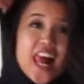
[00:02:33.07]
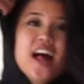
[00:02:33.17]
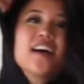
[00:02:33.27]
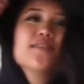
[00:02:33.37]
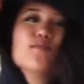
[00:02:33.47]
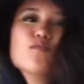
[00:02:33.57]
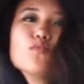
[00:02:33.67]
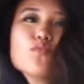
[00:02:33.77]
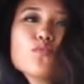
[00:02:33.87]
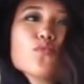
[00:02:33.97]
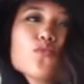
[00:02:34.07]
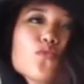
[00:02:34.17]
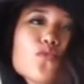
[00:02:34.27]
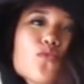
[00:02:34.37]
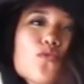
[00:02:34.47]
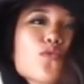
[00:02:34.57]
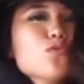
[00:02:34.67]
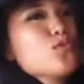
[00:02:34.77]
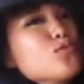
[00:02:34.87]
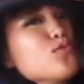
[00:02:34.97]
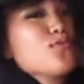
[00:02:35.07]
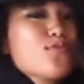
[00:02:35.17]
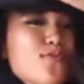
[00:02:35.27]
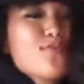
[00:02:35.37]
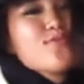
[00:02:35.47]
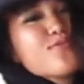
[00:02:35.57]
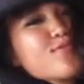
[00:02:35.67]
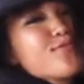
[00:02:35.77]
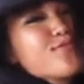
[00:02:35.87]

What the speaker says: latex ears, are they latex? Well,